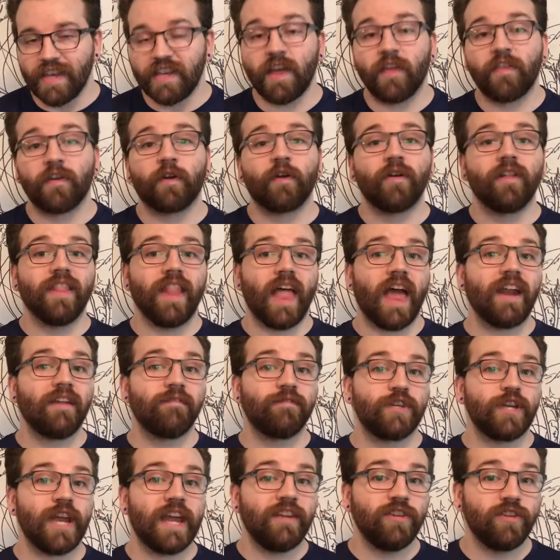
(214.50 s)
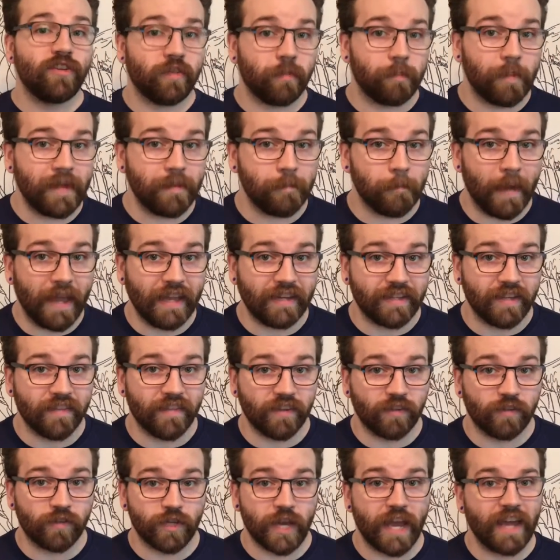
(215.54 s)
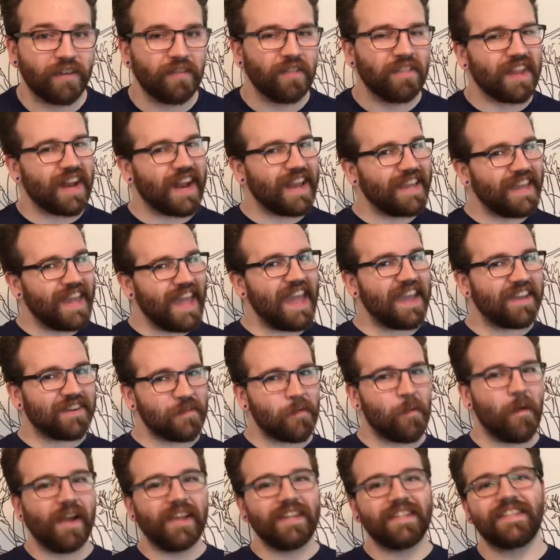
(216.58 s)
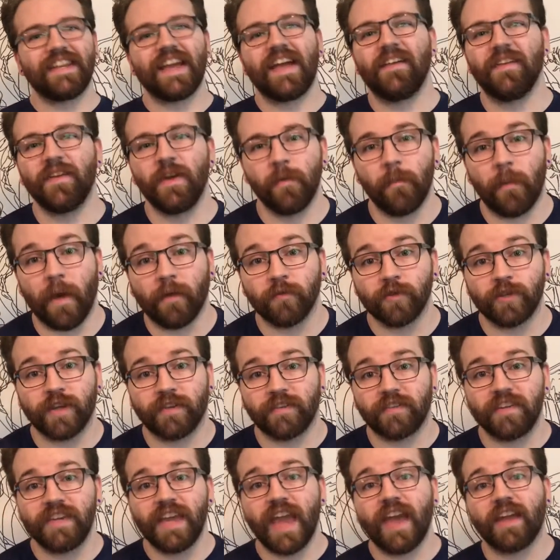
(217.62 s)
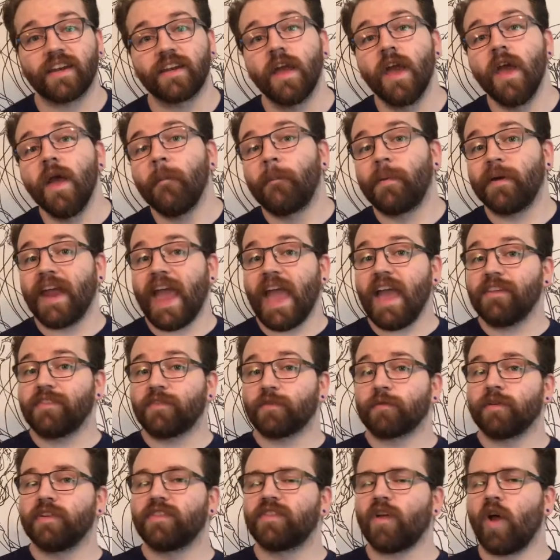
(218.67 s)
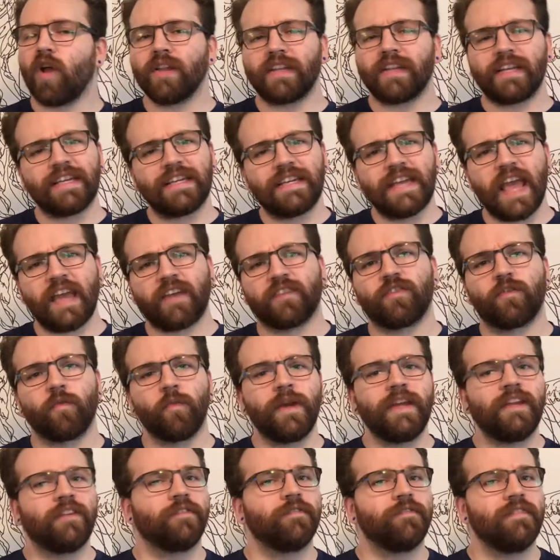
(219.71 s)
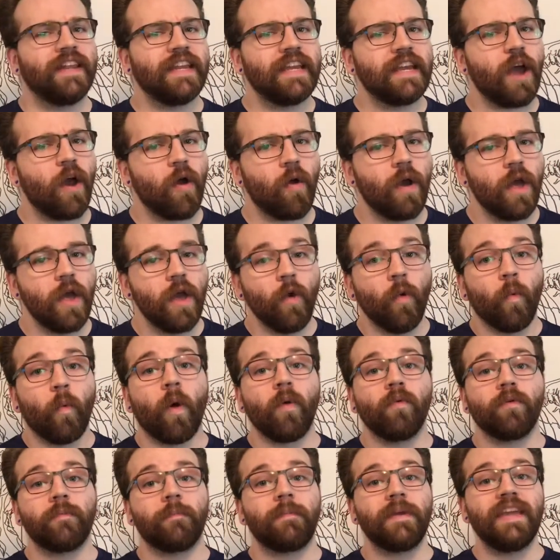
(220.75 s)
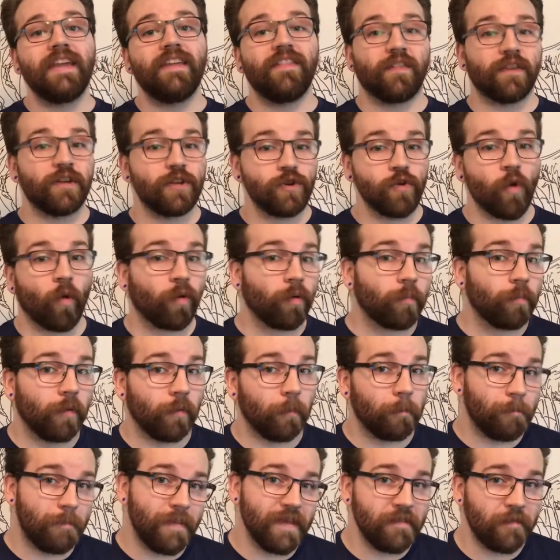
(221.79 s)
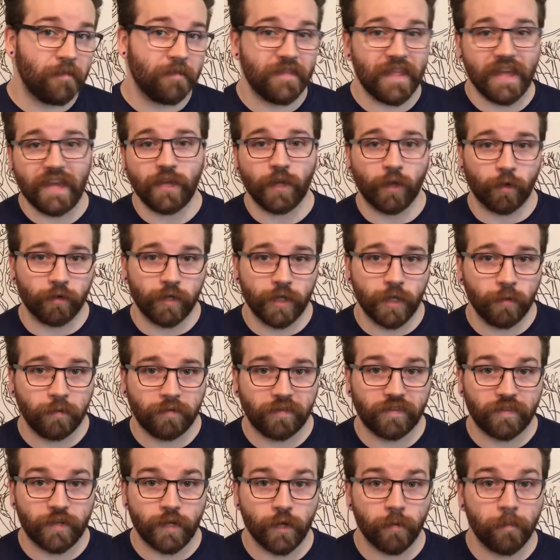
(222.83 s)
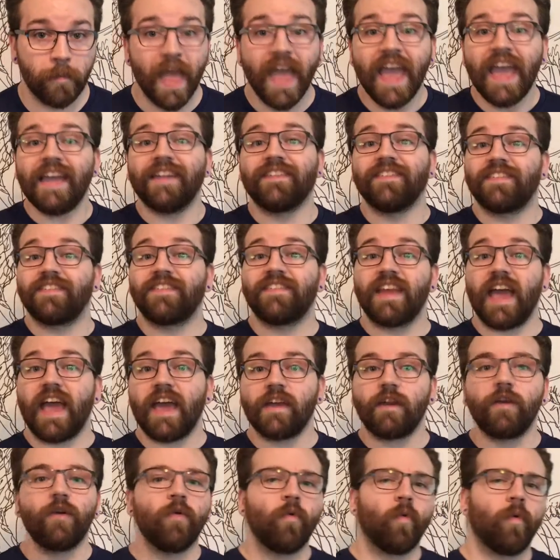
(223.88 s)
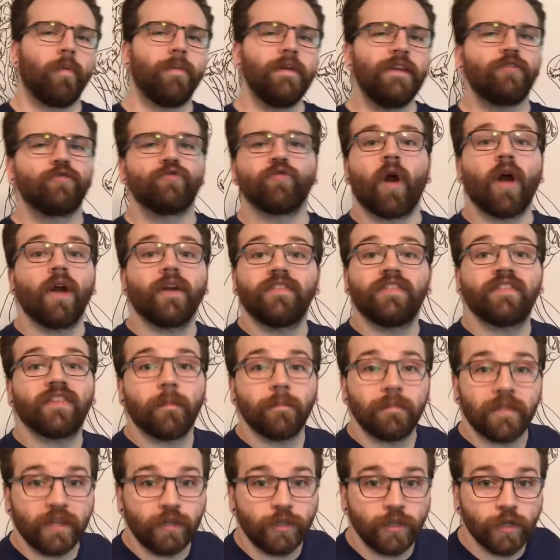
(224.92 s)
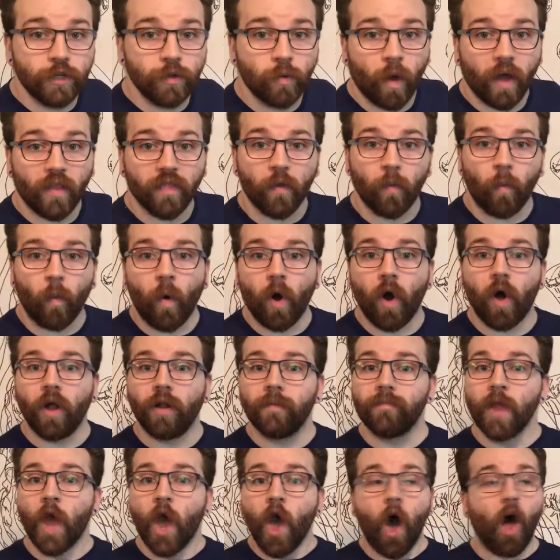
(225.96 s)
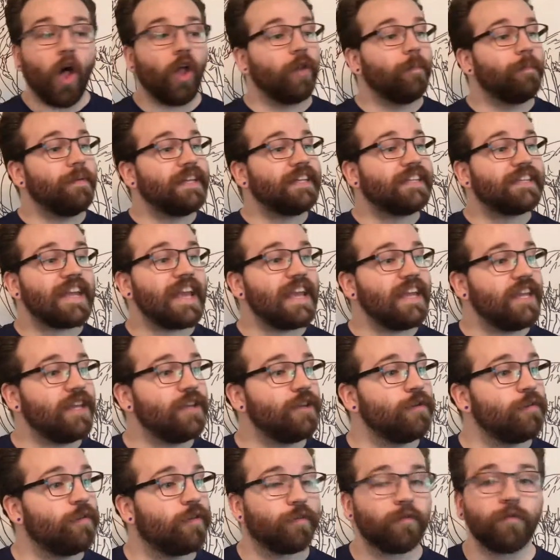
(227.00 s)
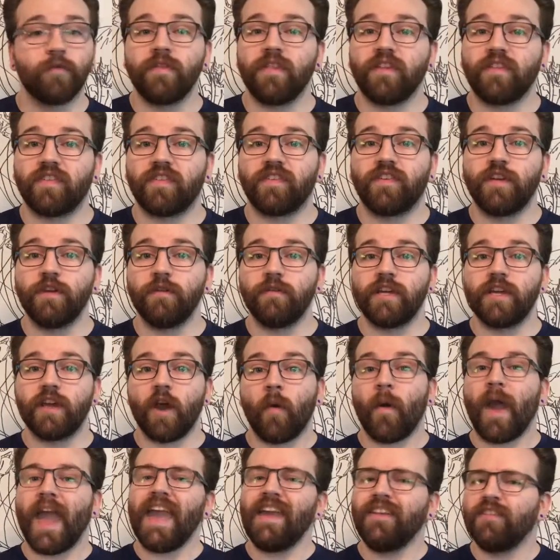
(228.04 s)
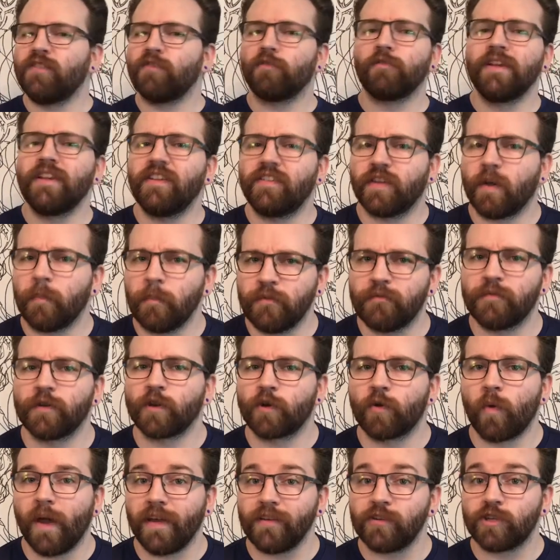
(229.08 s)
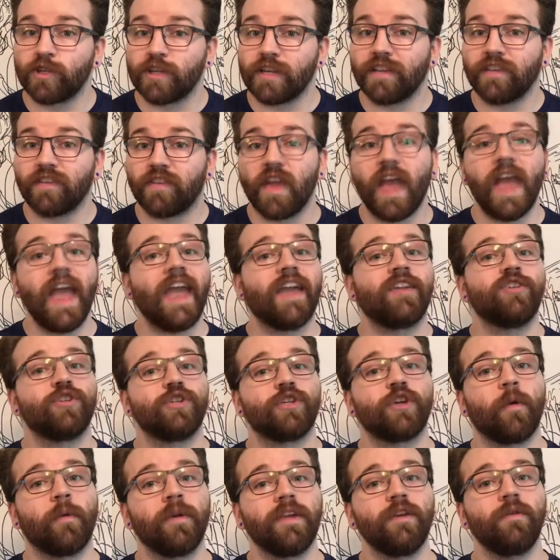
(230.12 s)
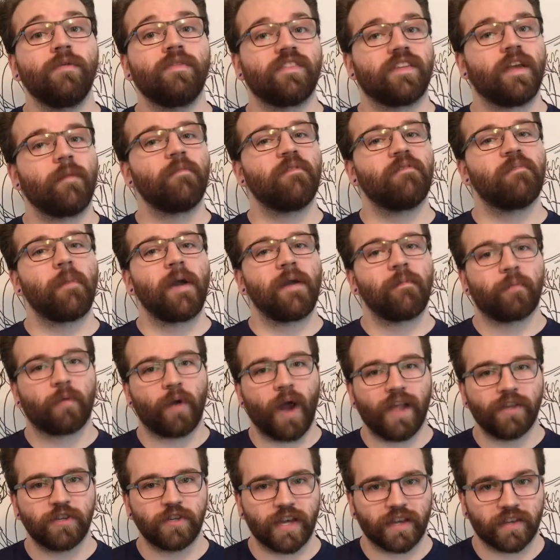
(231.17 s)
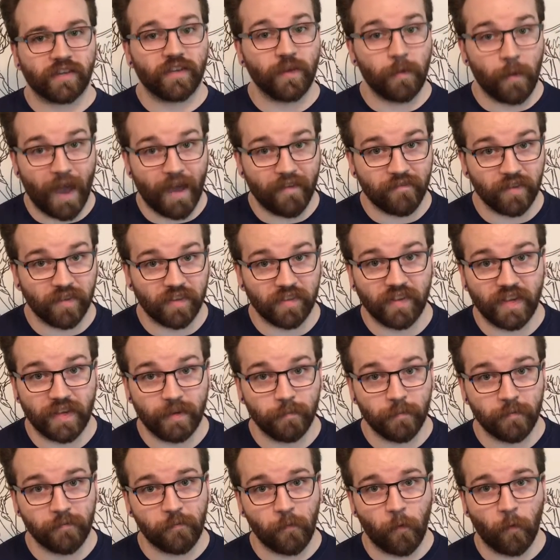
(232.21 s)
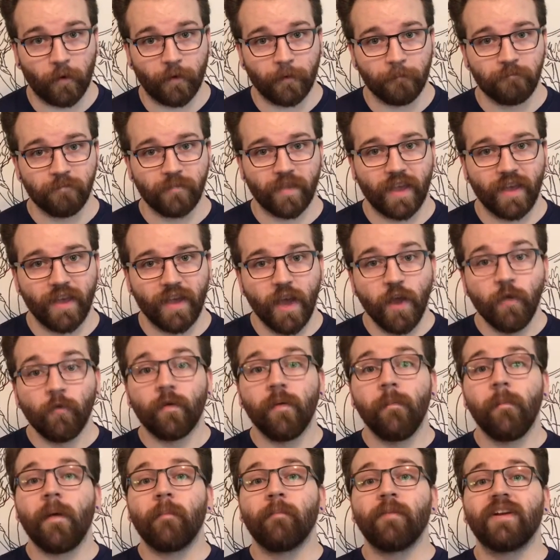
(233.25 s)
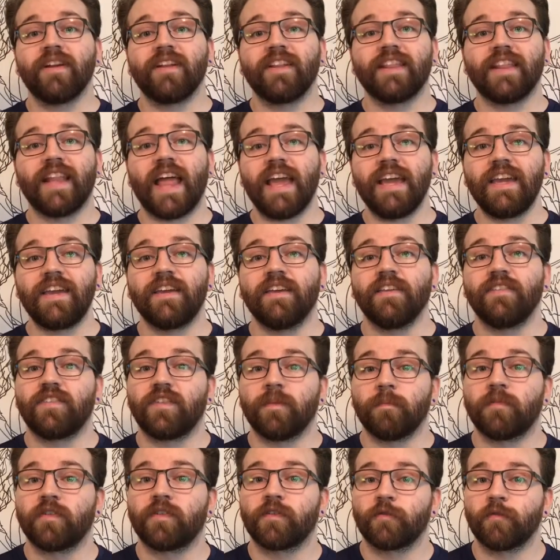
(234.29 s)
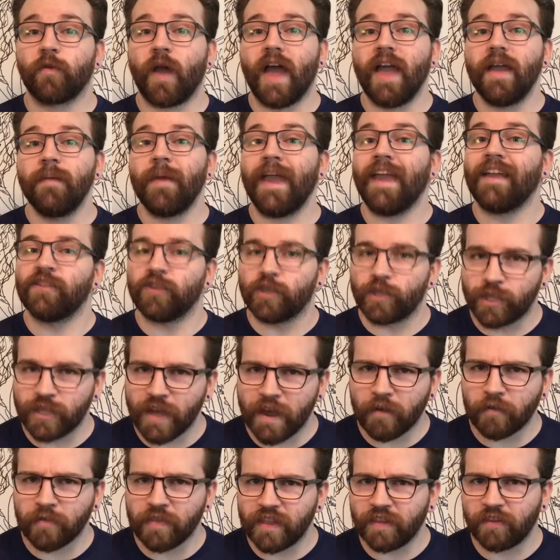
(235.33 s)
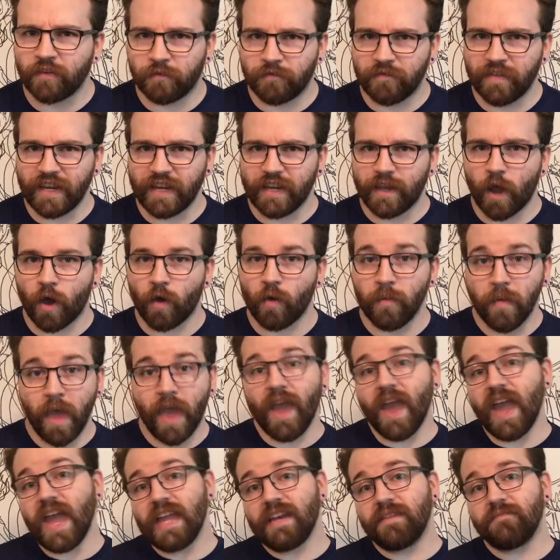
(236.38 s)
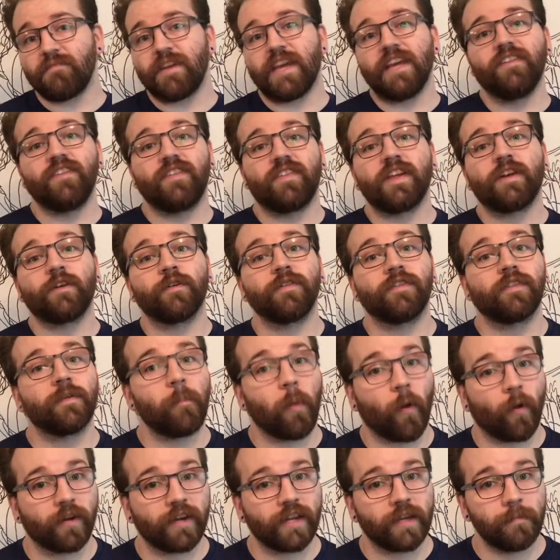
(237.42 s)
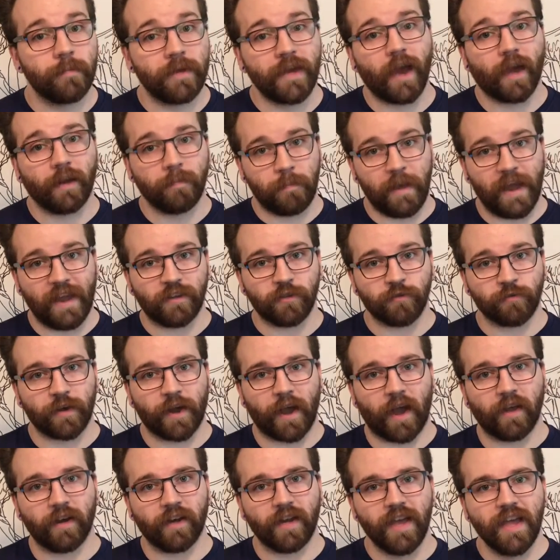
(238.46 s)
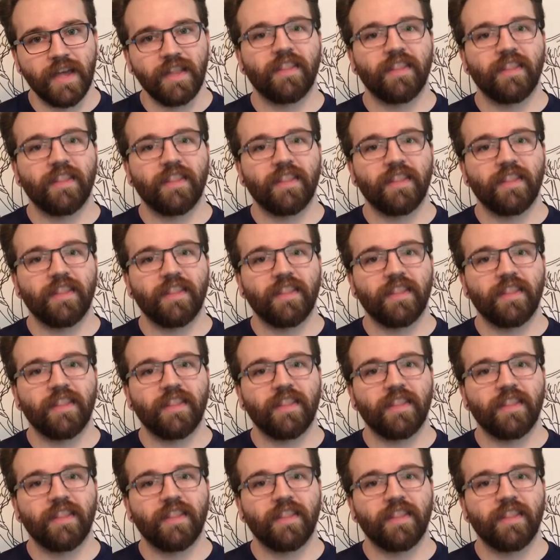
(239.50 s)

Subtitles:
Now, there are a lot of changes being made to this channel that I can't quite tell you about just yet, but as a result, next week's video won't be the normal build that you're used to. Instead, we'll be drawing something new on the wall. I'll be taking you through the studio, answering some of your questions, and showing you some of my projects you haven't seen before. Remember to like, subscribe, and share this video, and consider supporting me on Patreon.